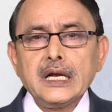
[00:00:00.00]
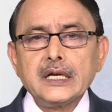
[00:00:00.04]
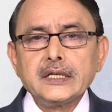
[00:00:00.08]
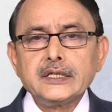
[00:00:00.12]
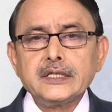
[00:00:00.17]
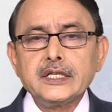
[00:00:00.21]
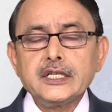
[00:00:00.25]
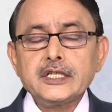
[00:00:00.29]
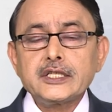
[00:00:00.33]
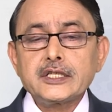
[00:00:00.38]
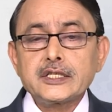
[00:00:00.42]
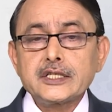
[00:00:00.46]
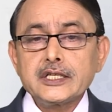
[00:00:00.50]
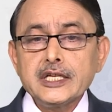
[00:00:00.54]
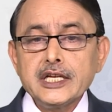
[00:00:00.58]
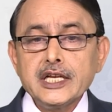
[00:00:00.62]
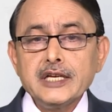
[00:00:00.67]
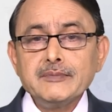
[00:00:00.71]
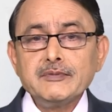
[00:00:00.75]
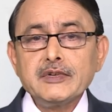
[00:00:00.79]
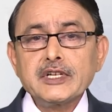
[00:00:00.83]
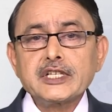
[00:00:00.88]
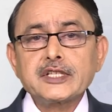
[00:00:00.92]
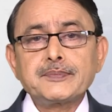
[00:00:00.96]
the
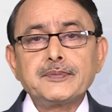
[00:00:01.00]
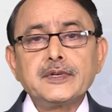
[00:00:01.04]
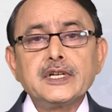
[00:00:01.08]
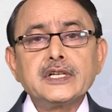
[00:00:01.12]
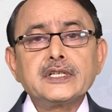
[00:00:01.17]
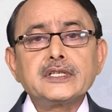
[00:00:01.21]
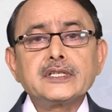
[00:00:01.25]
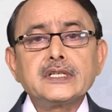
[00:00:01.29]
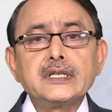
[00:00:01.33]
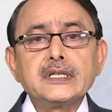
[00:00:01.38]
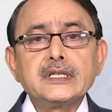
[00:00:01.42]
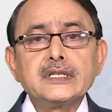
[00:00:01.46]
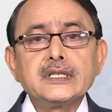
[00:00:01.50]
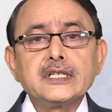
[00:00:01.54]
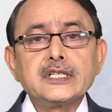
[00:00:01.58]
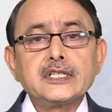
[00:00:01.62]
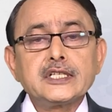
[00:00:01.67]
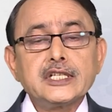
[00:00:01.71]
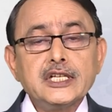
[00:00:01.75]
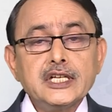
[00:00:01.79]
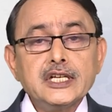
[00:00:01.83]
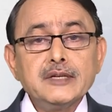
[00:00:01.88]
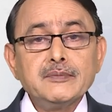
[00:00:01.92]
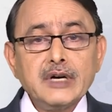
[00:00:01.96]
same expression, the
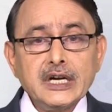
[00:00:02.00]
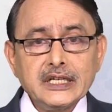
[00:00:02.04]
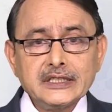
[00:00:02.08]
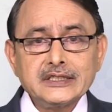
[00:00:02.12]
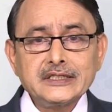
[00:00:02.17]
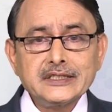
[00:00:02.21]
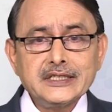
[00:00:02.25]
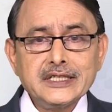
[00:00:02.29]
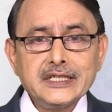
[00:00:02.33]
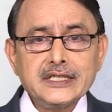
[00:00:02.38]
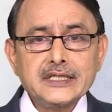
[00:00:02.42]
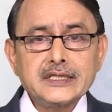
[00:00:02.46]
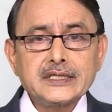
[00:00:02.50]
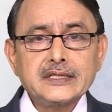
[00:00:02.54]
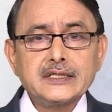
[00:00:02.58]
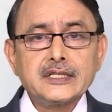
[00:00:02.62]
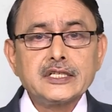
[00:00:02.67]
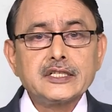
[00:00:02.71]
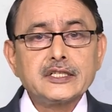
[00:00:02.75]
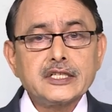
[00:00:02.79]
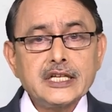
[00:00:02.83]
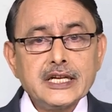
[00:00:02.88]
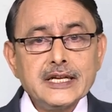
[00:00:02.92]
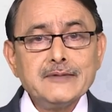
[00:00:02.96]
same utterance, the
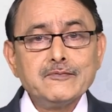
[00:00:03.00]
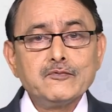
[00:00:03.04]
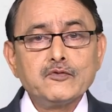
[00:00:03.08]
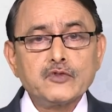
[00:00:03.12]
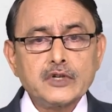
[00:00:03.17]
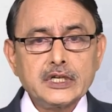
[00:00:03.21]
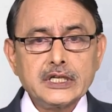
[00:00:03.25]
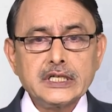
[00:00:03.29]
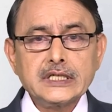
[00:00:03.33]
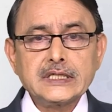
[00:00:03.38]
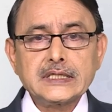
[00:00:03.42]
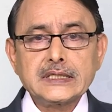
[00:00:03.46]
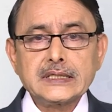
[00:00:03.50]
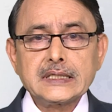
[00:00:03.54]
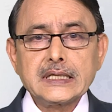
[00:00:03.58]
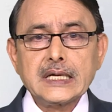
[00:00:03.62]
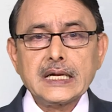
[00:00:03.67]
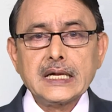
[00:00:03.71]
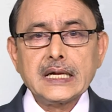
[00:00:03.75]
same words